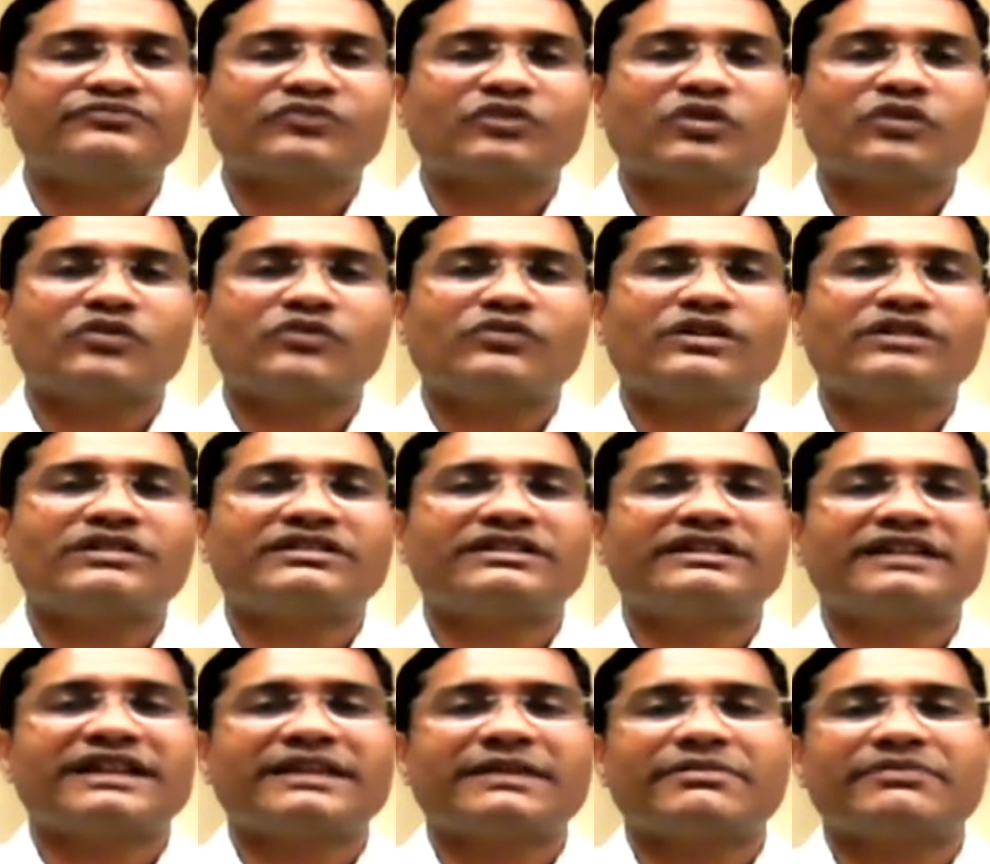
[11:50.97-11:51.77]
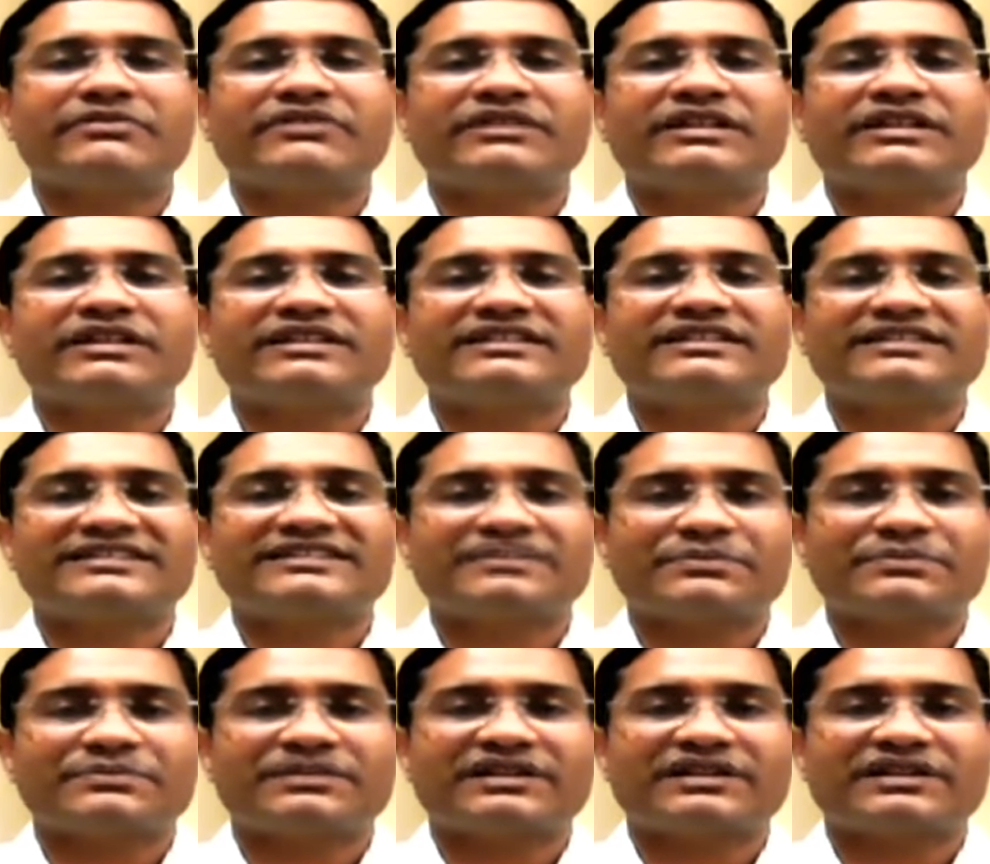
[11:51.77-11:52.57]
over the names where the
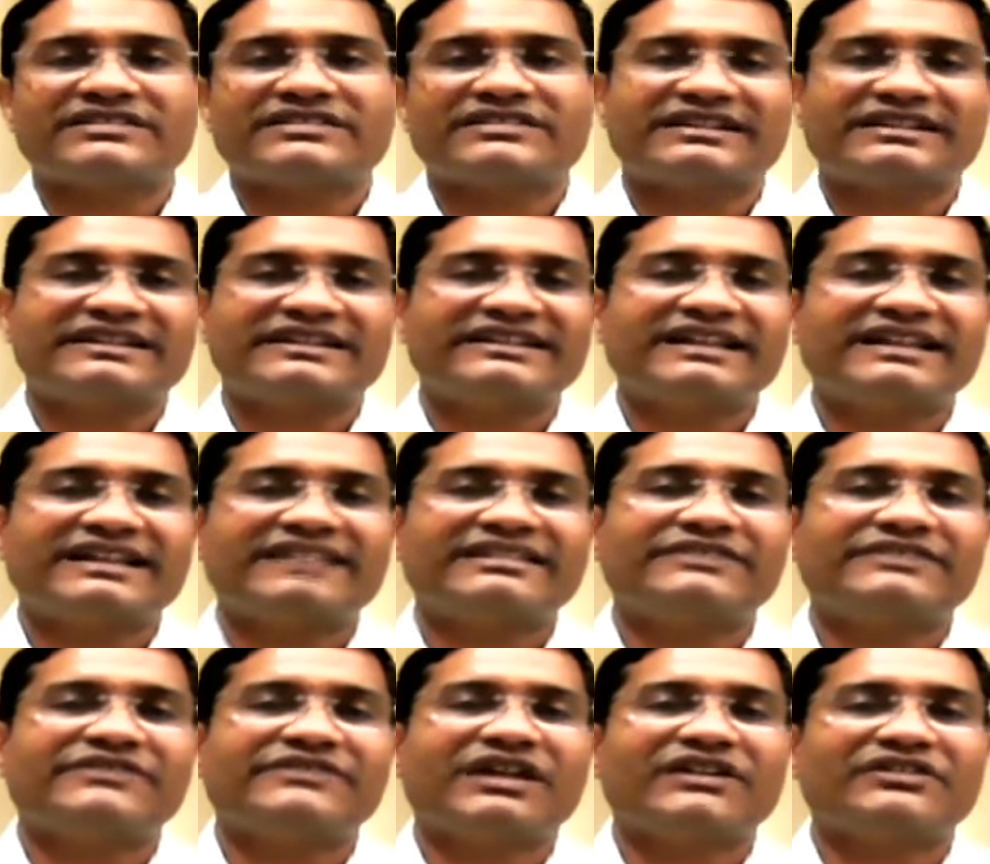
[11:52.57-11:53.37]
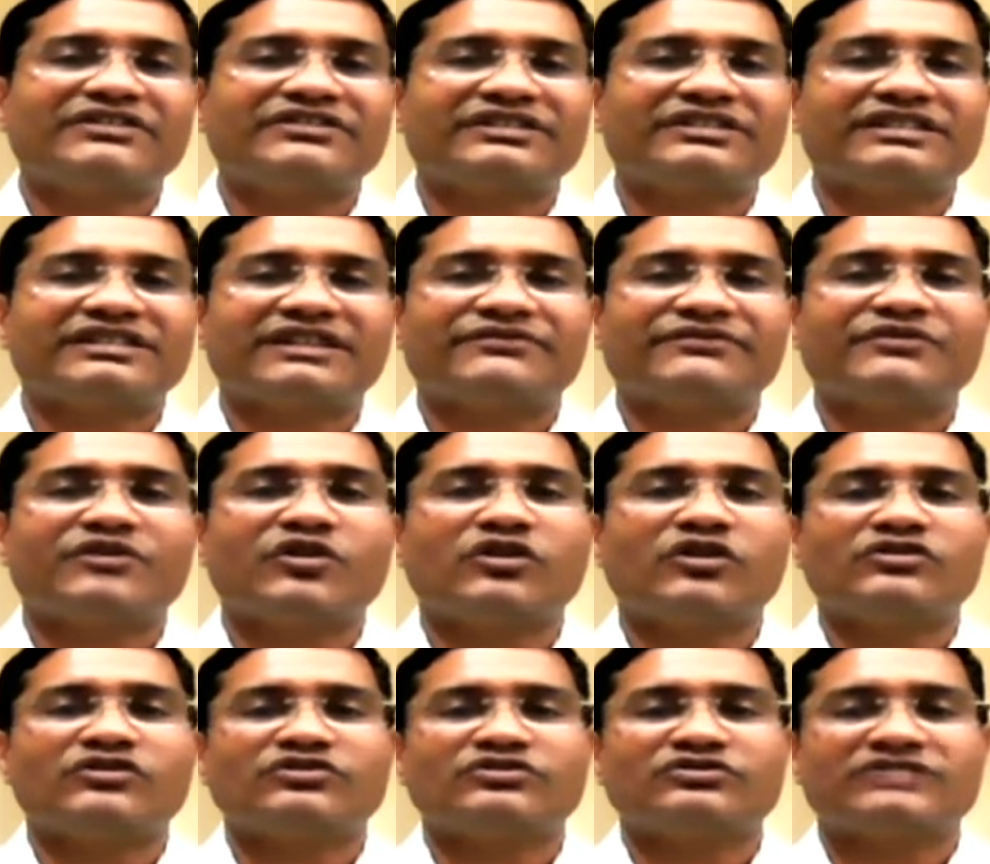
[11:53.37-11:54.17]
ships are steady and the valuations have
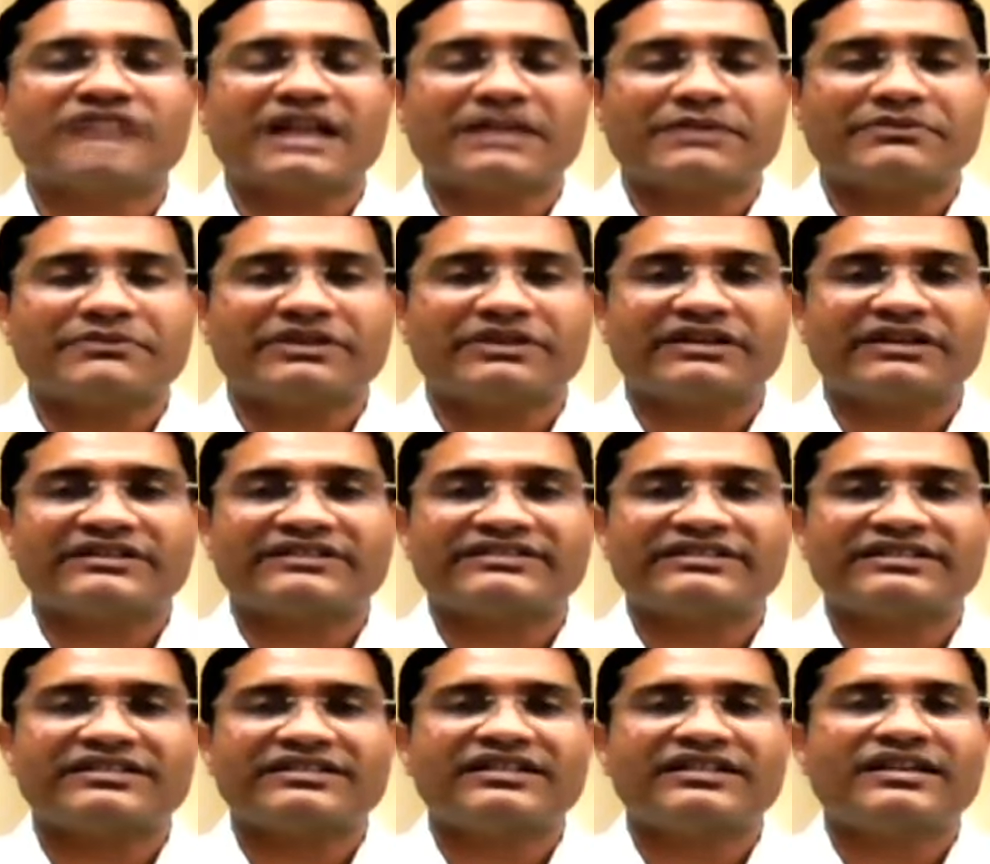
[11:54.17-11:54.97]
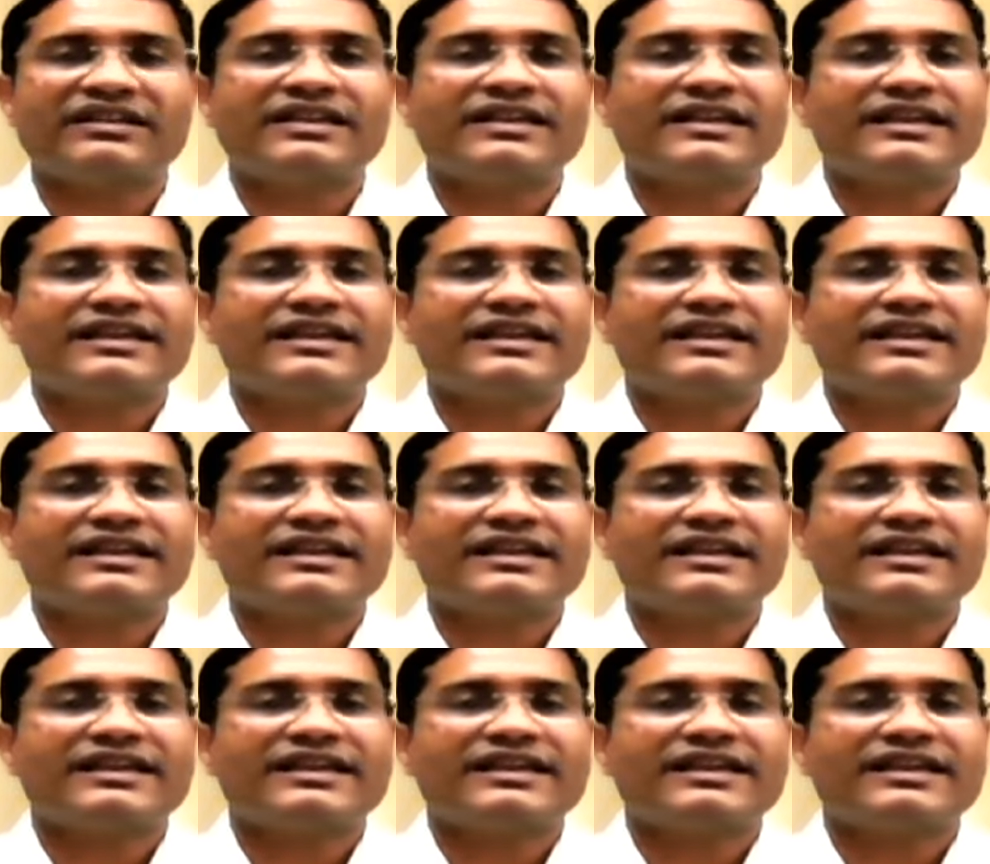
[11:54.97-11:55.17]
gone through time correction.